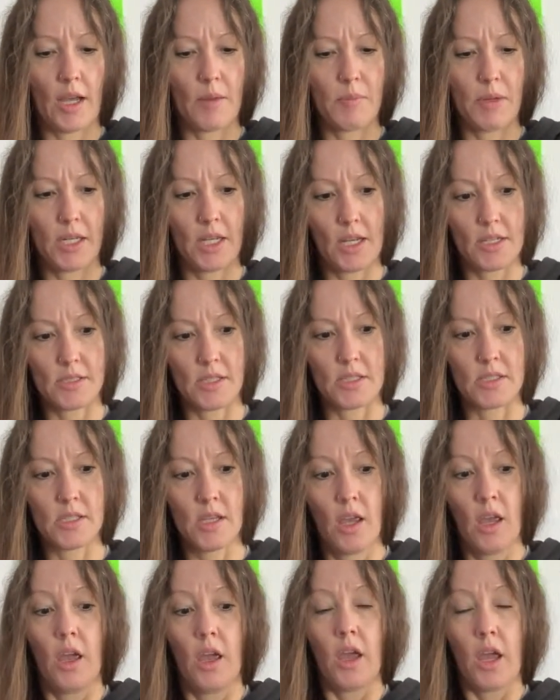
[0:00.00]
I mean, yes, it's
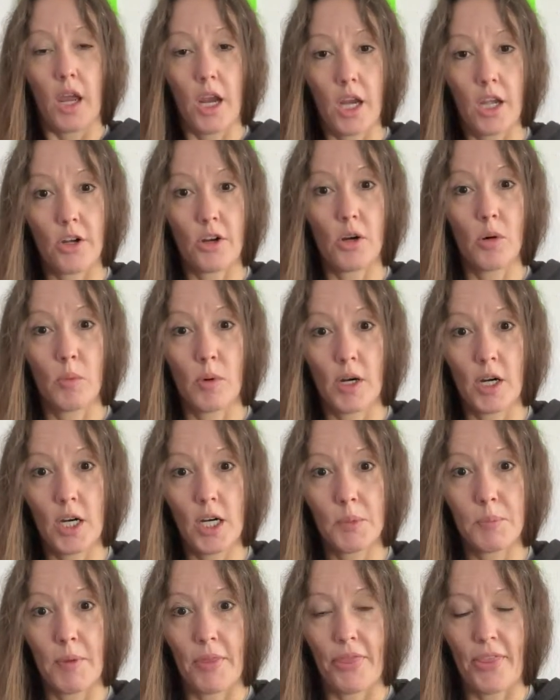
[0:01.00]
inner
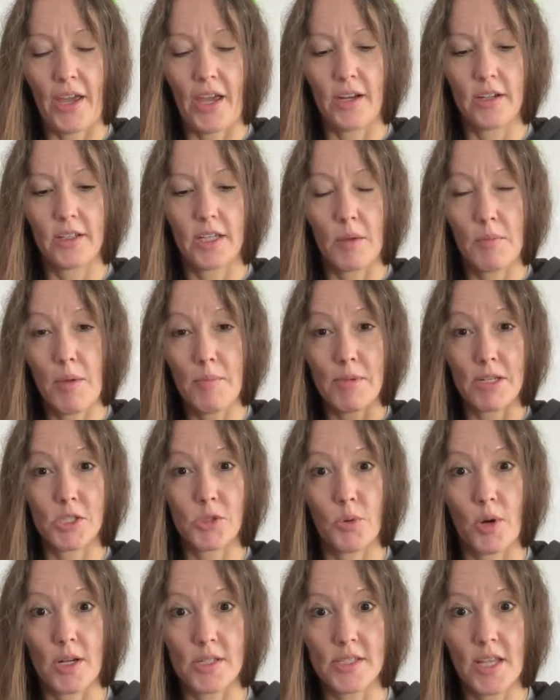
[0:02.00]
work, but that commitment
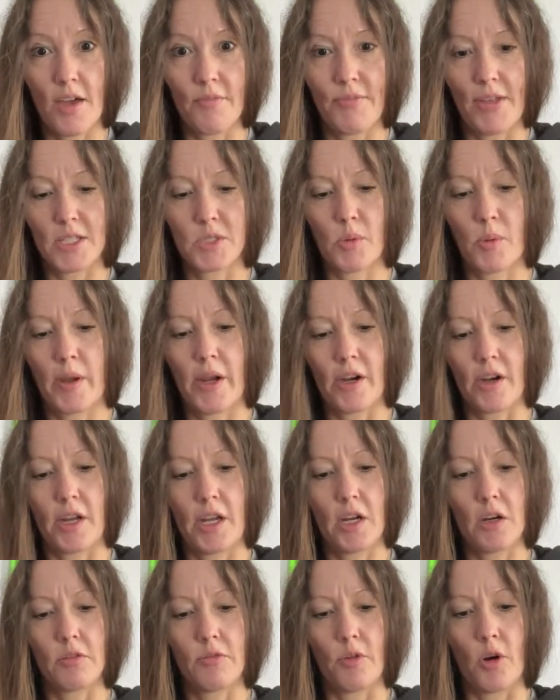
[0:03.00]
to ourselves, that's what we are
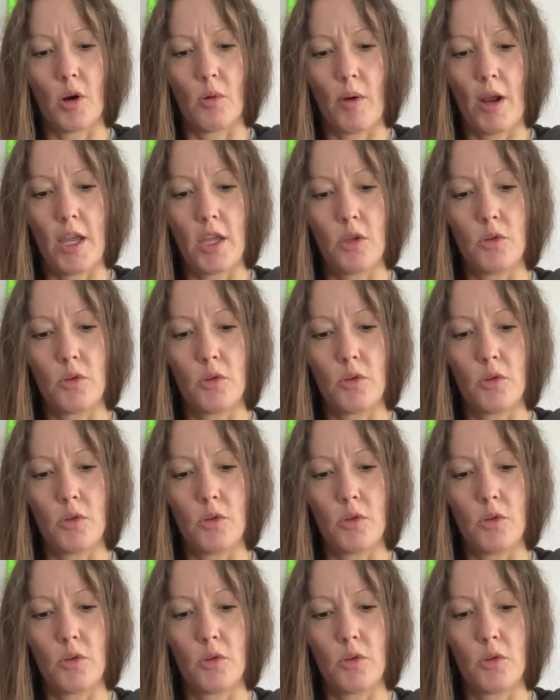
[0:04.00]
here for, right?